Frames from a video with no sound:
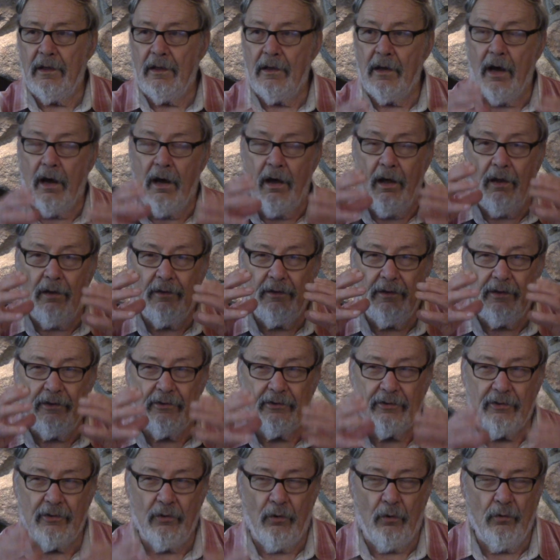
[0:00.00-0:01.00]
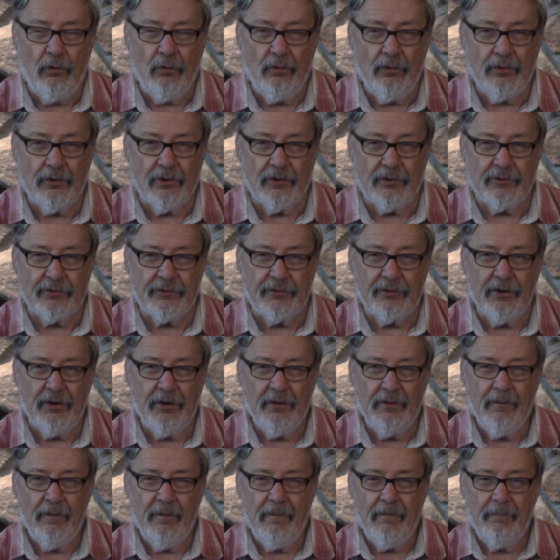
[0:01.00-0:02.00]
All these odors
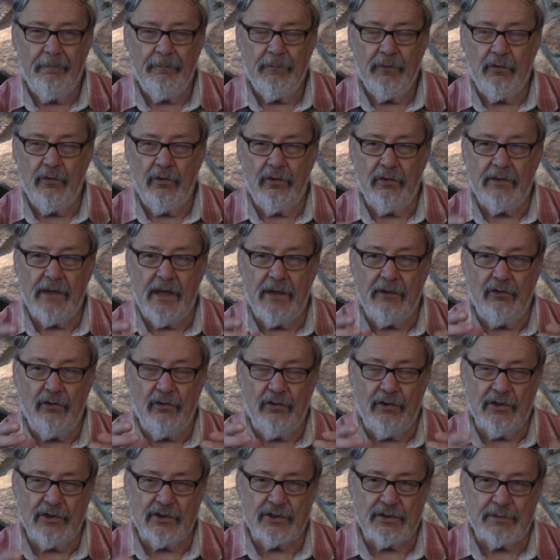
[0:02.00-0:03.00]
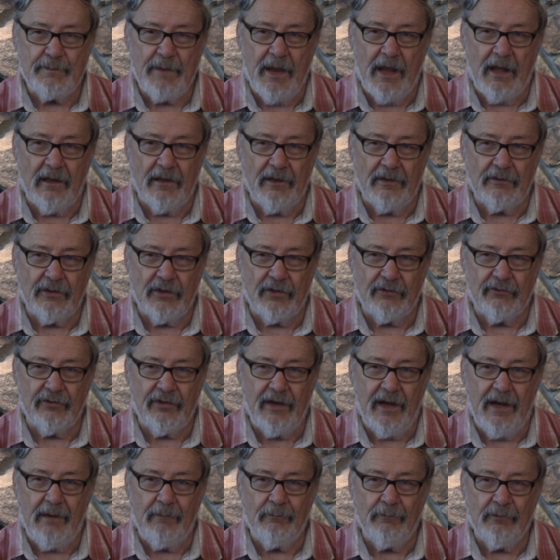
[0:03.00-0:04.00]
that you can smell at the
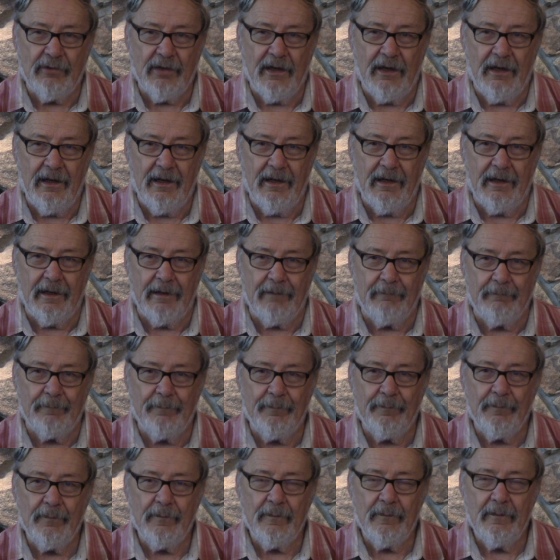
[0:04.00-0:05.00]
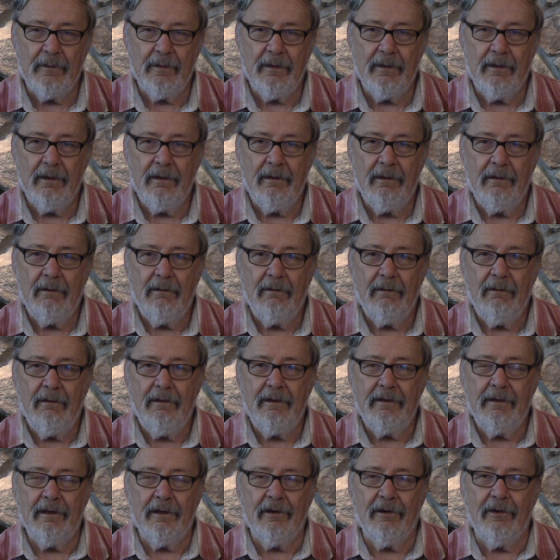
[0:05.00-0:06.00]
same time.
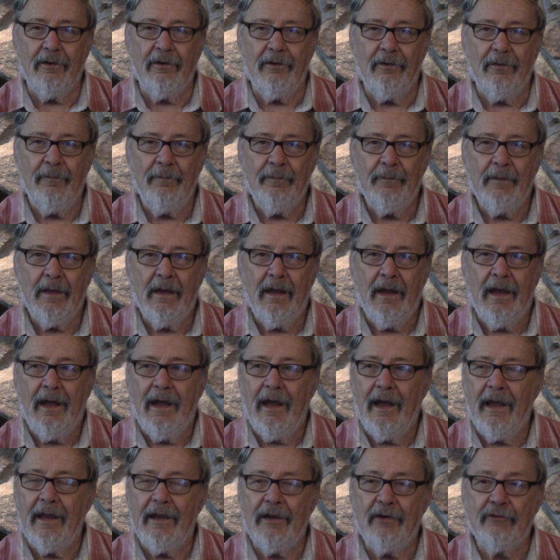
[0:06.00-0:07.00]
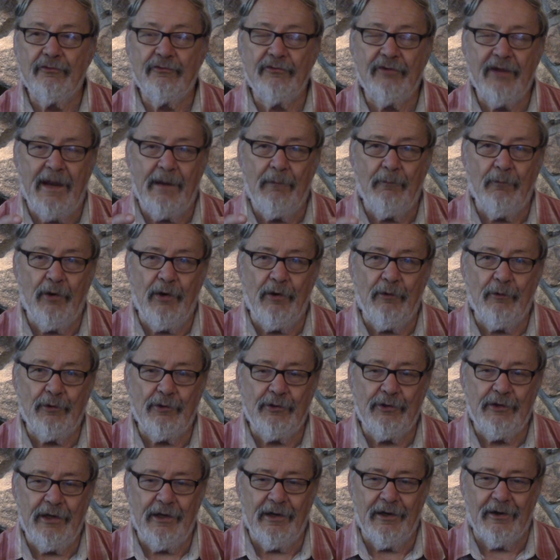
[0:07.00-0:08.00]
You know, same way
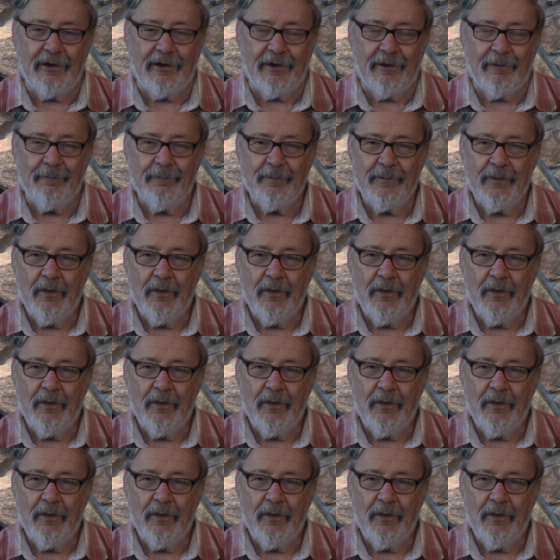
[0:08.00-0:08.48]
with deer.